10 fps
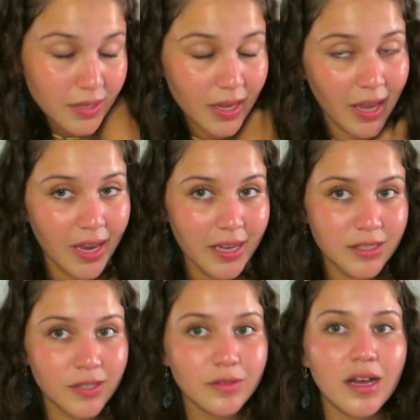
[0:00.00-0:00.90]

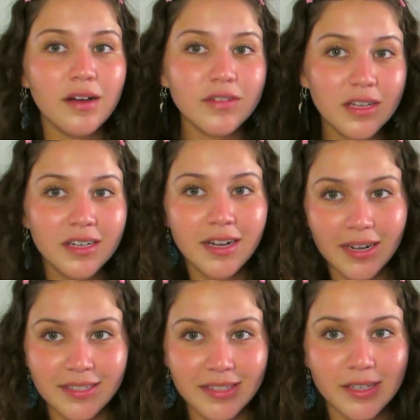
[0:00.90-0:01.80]
hate to love.
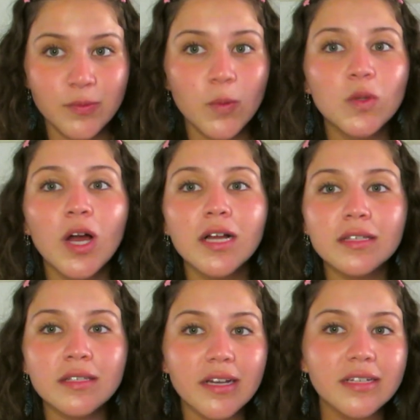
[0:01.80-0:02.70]
Guys, this will not
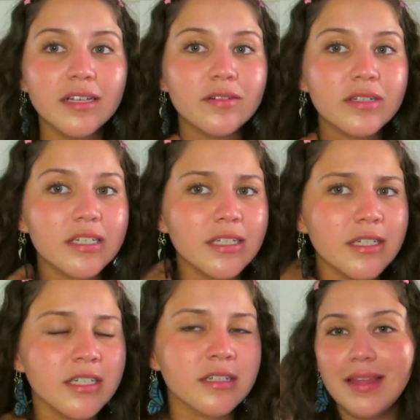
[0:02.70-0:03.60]
stay down
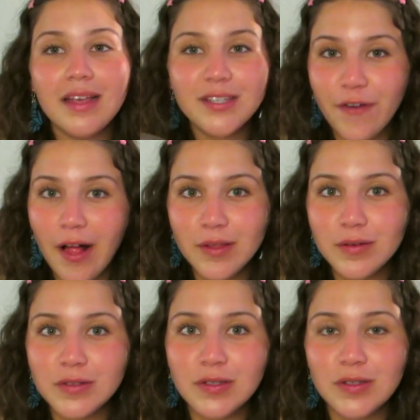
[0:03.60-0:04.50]
here. This
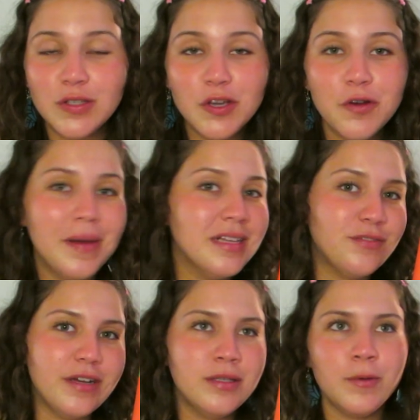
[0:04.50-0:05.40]
follows 2 best
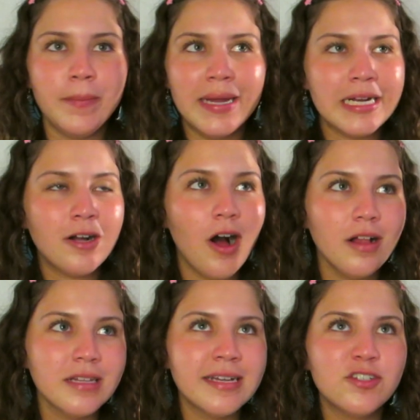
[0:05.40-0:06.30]
friends who met in
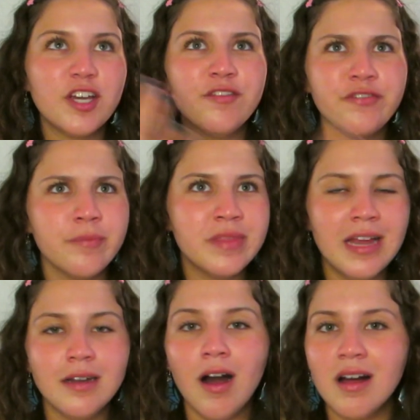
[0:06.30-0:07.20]
college, and from
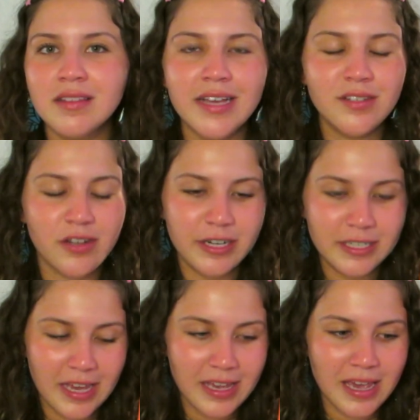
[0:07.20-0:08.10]
then on they started
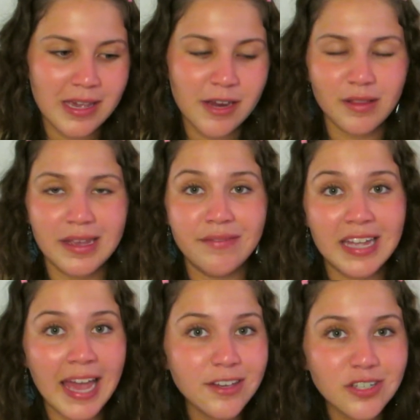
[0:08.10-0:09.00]
taking yearly
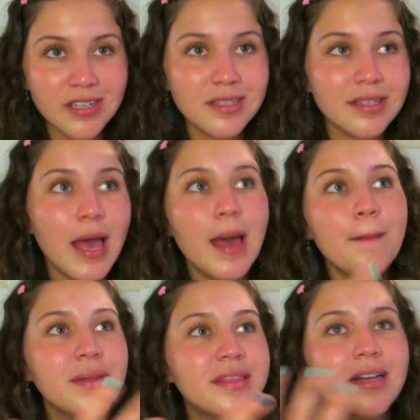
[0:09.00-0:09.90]
vacations.
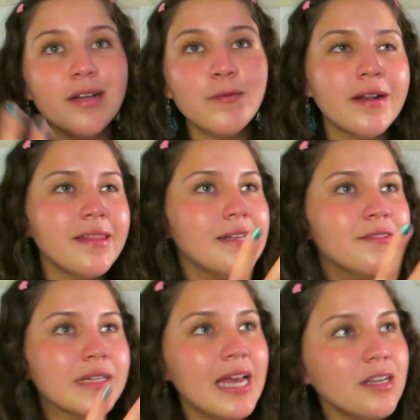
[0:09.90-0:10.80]
But then in one of these
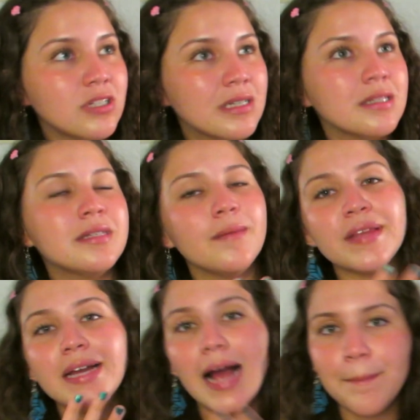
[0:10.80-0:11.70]
vacations,
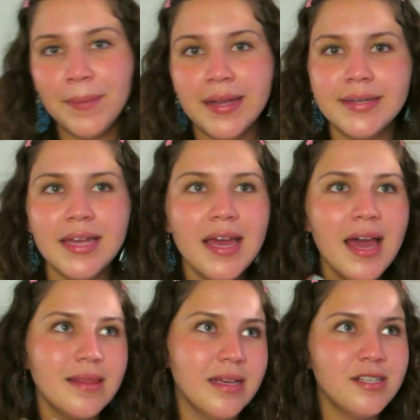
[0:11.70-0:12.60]
something happened
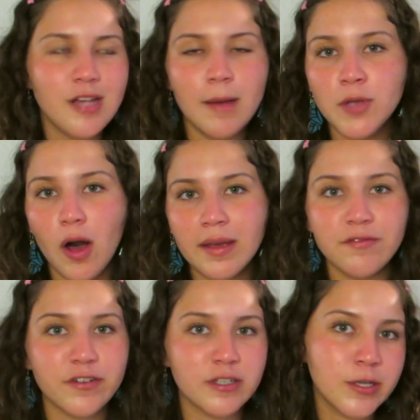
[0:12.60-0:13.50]
and they stopped
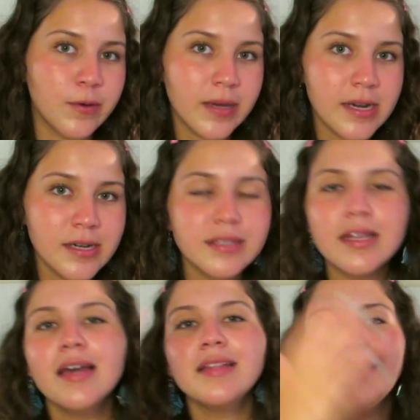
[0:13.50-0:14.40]
talking for 2 years.
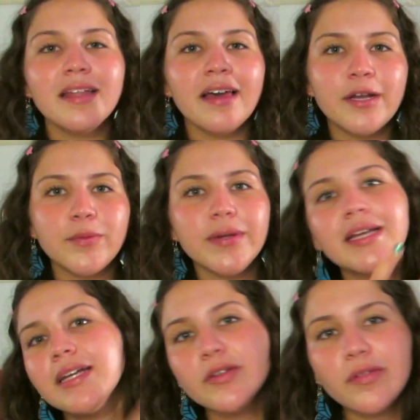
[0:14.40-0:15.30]
They like
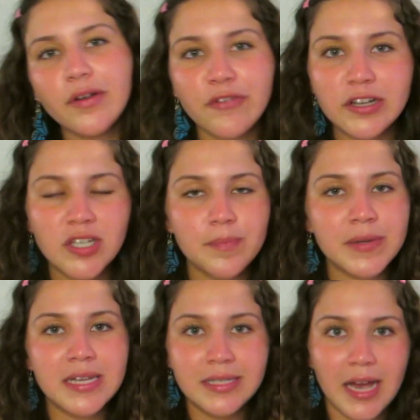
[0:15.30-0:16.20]
rekindled their friendship
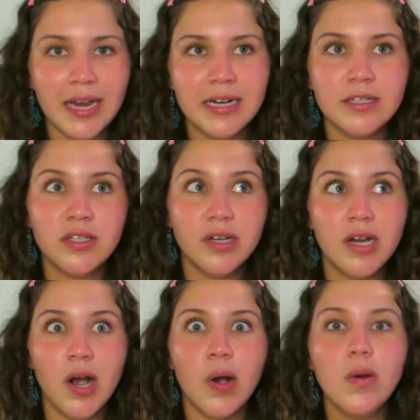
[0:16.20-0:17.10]
and decided to
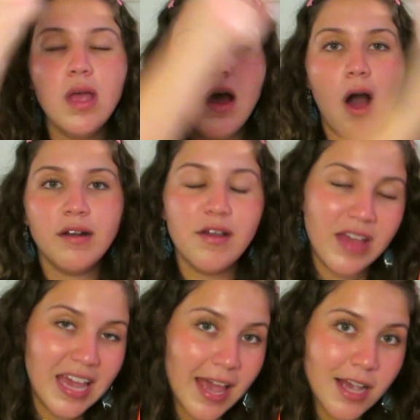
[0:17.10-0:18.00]
go on a
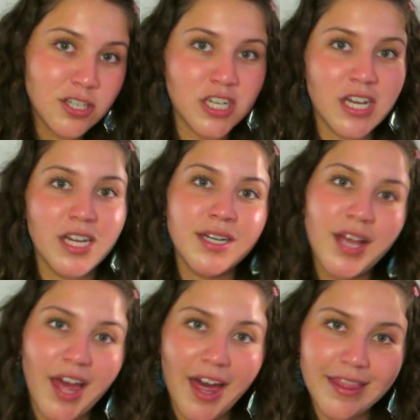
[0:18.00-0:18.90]
vacation,
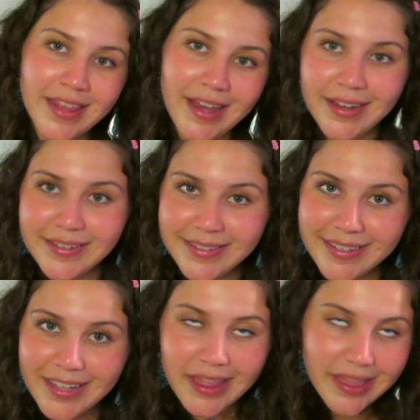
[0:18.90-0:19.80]
and then
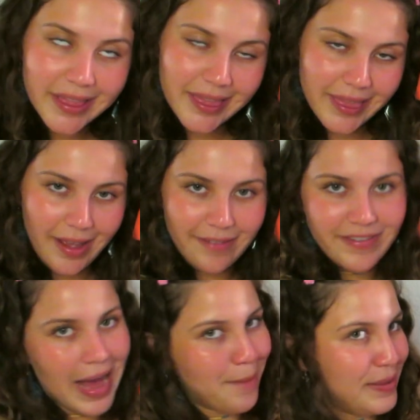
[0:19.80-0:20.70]
love
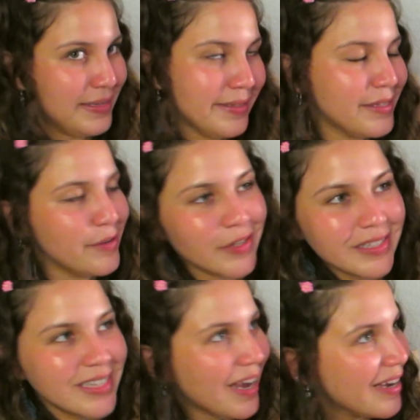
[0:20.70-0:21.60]
happens, you
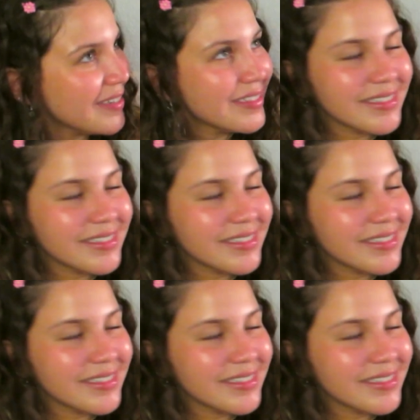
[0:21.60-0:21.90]
could say.